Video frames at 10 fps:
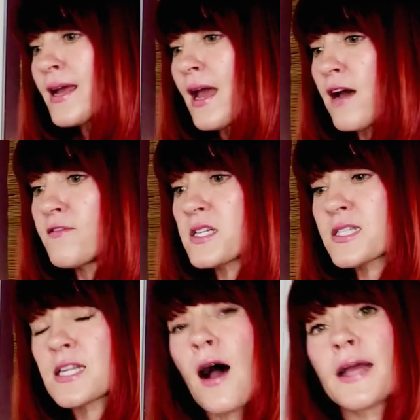have
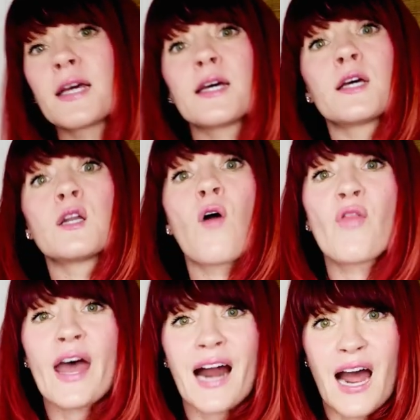
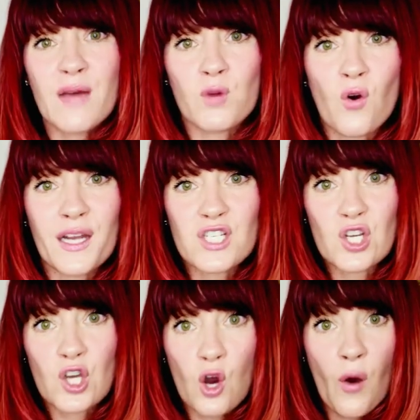decided that I am going
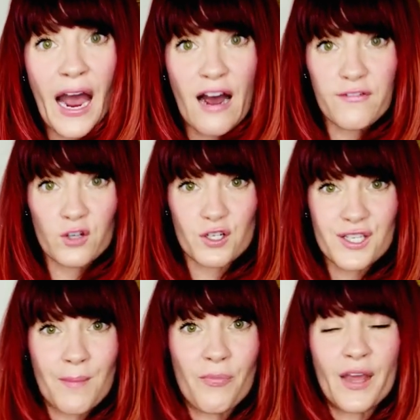to go after
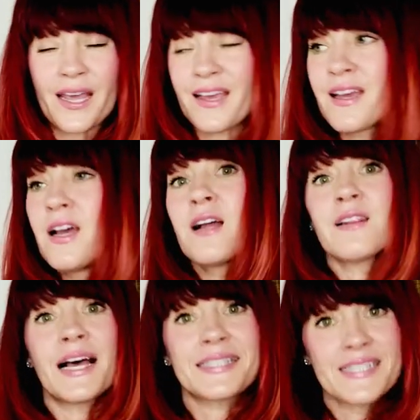something,
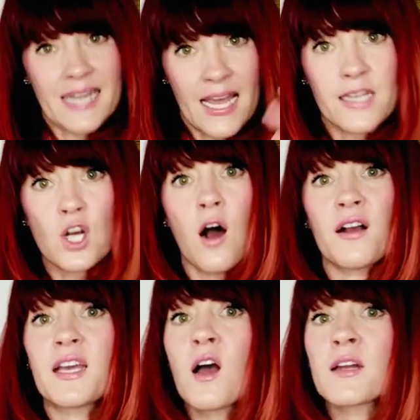let's say
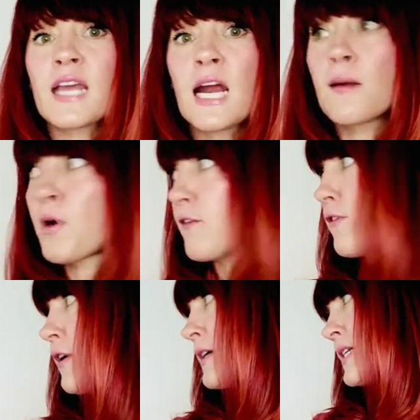talking on camera,
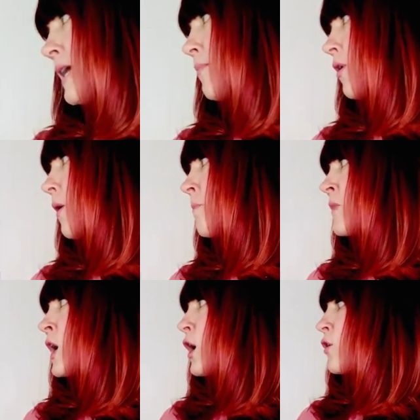for example,
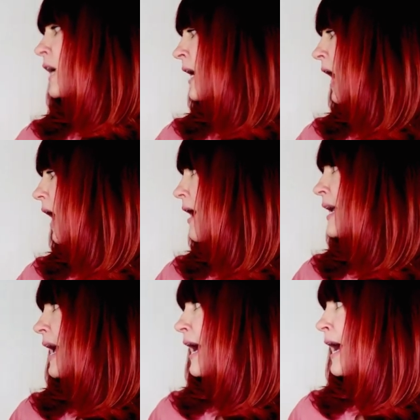okay, I
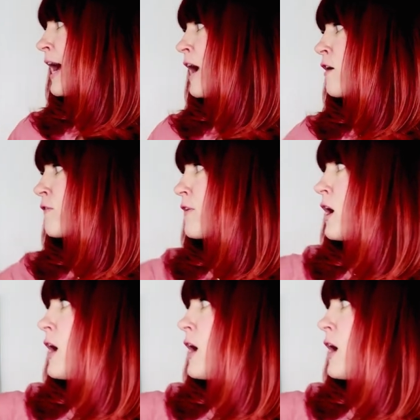have